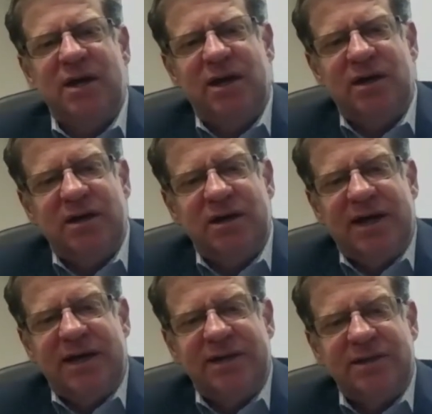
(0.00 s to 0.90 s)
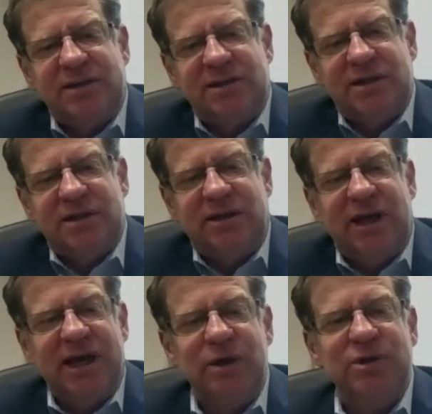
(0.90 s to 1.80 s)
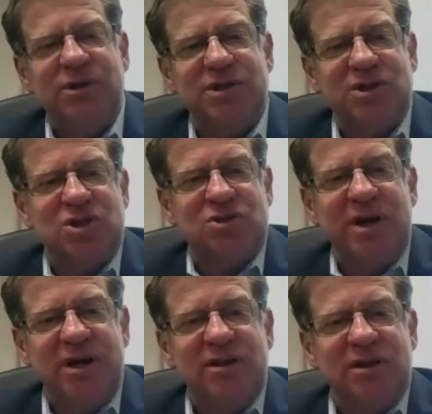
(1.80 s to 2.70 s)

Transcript: uh, has uh, language as a strength,